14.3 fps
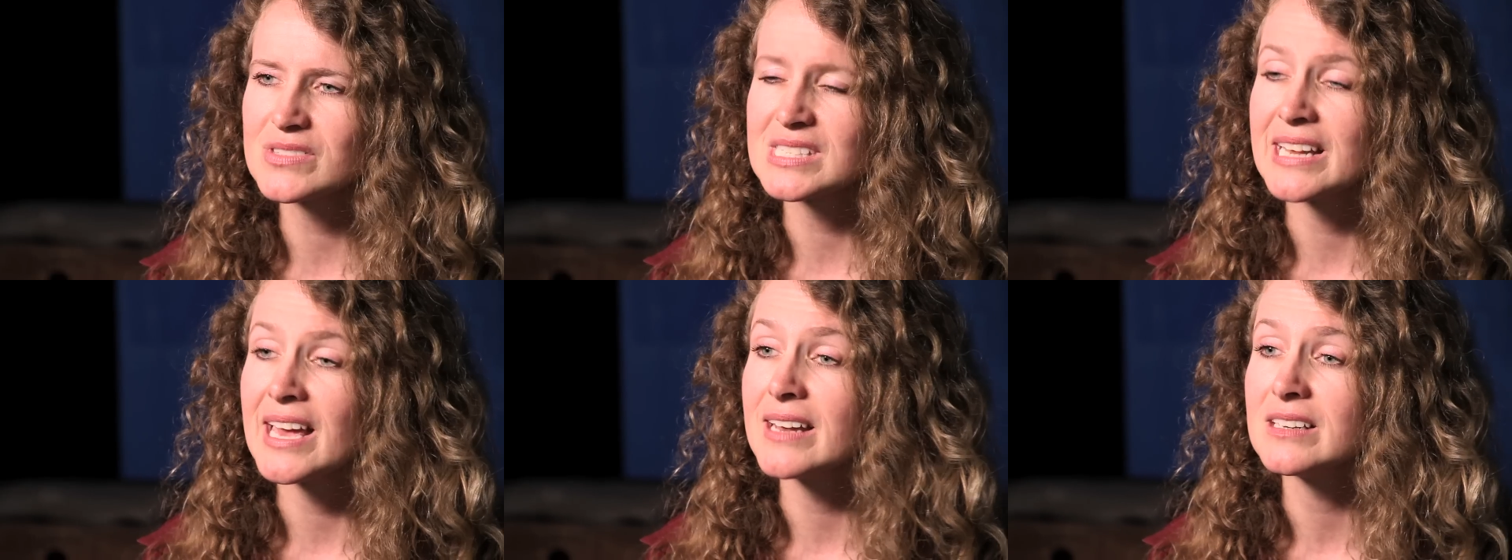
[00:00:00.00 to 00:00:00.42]
as
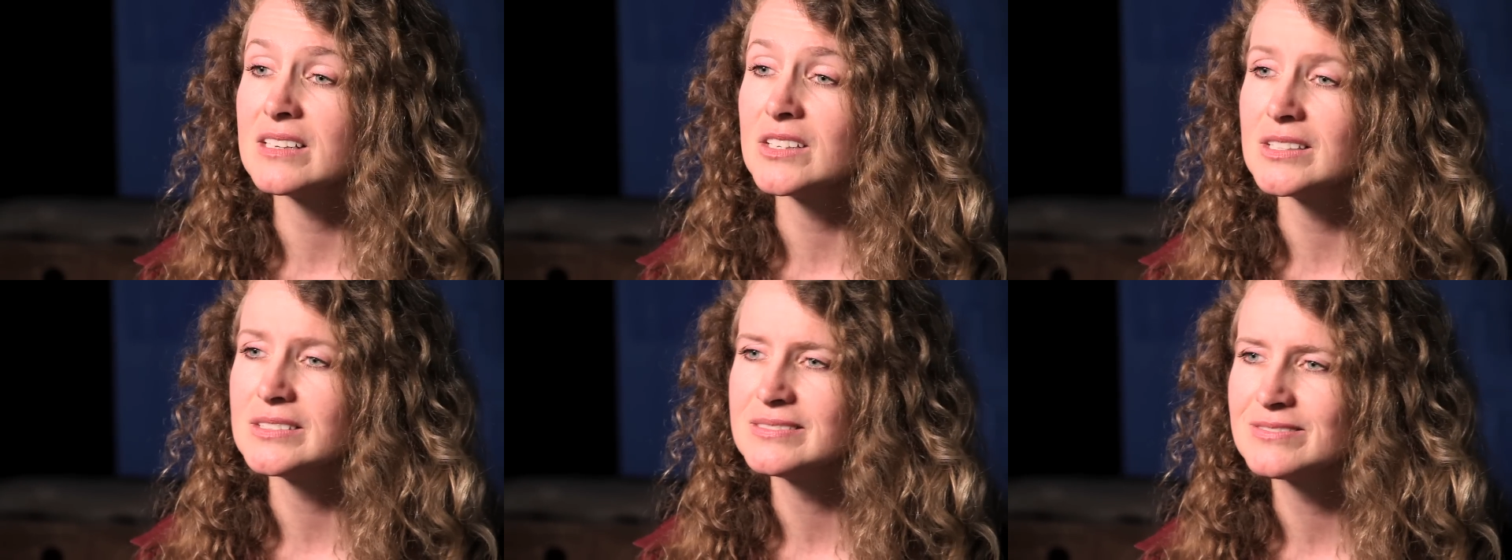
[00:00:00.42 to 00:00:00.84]
an
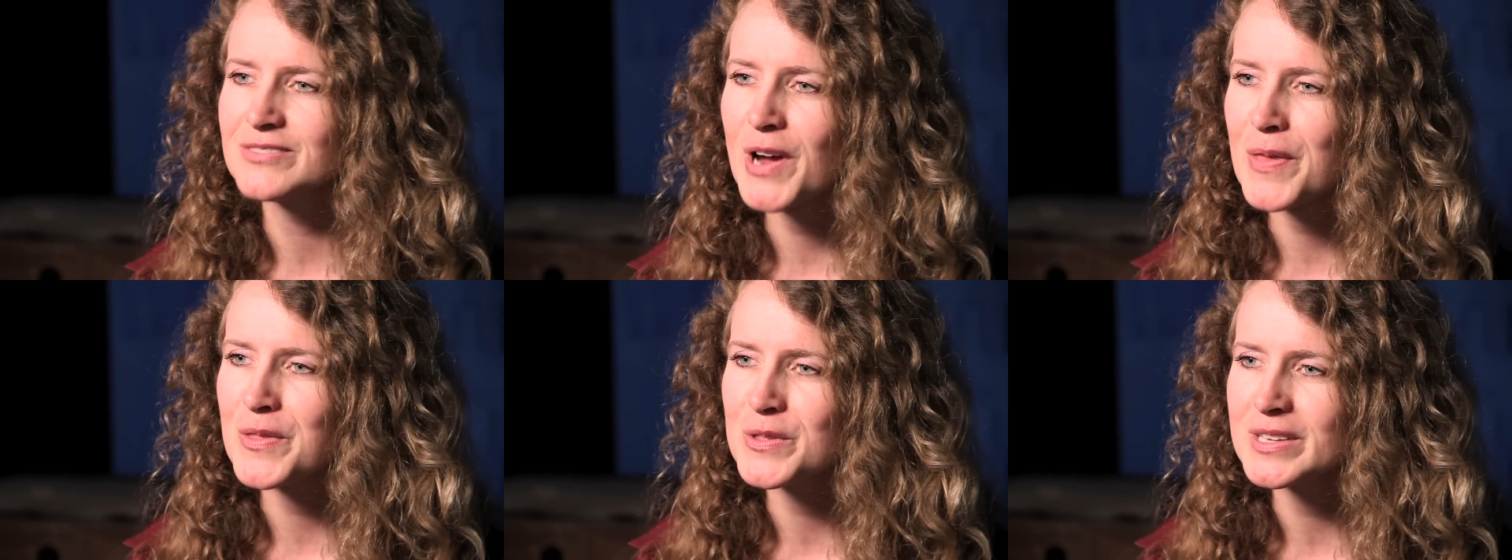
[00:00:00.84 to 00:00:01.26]
editor
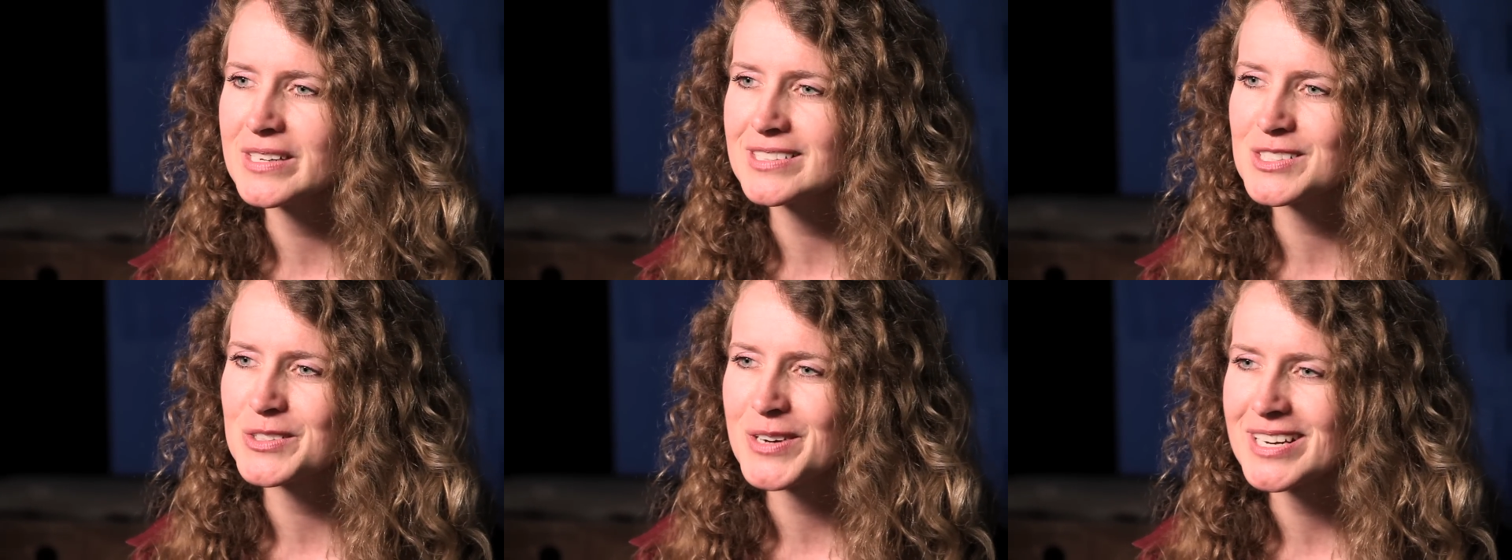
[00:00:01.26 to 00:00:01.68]
rather than
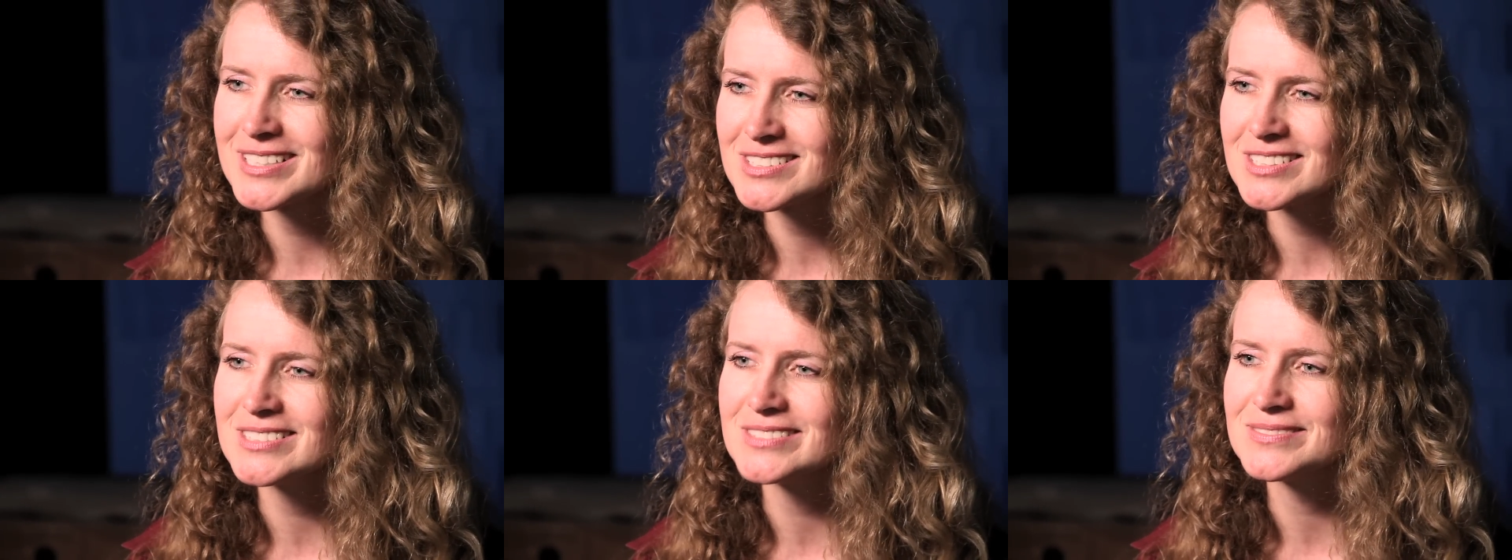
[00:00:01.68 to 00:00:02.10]
a
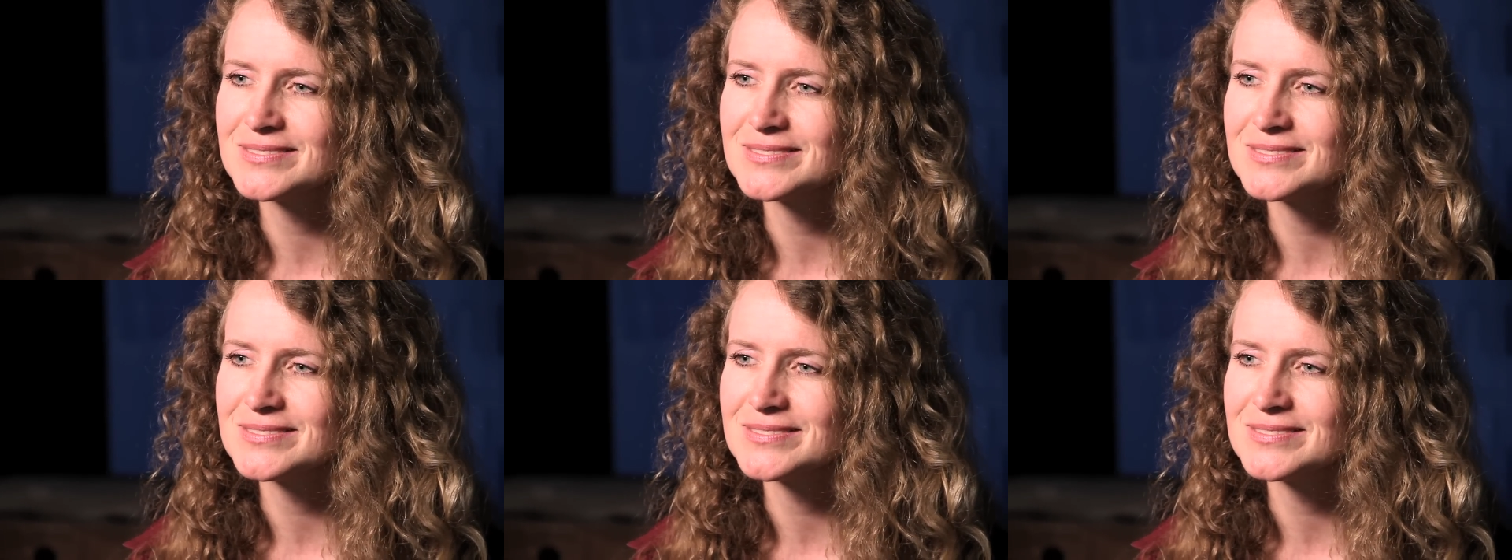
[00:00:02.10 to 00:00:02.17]
director.